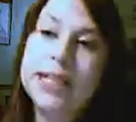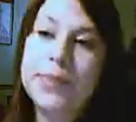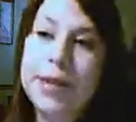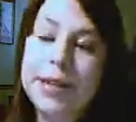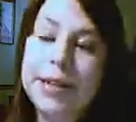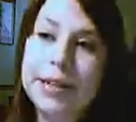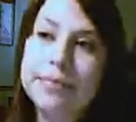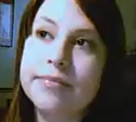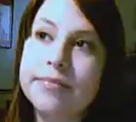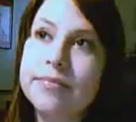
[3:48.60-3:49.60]
but,
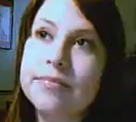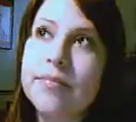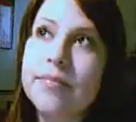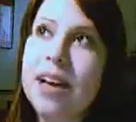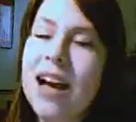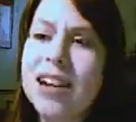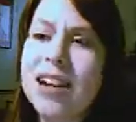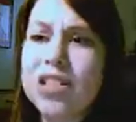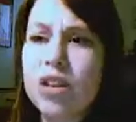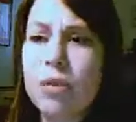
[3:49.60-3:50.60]
um, I
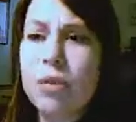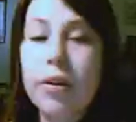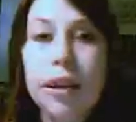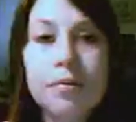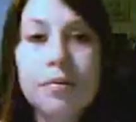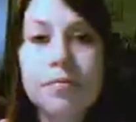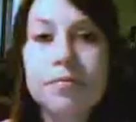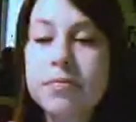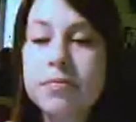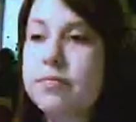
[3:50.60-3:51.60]
just don't regret
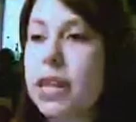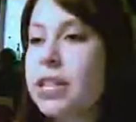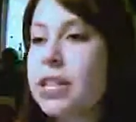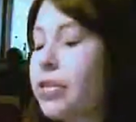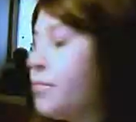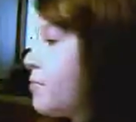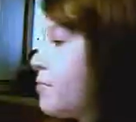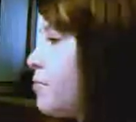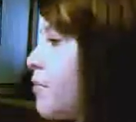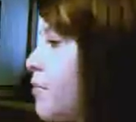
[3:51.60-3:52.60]
I just don't
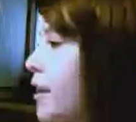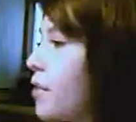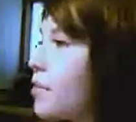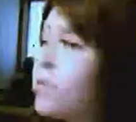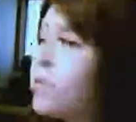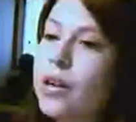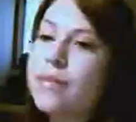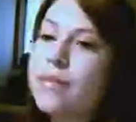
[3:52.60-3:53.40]
like it. So,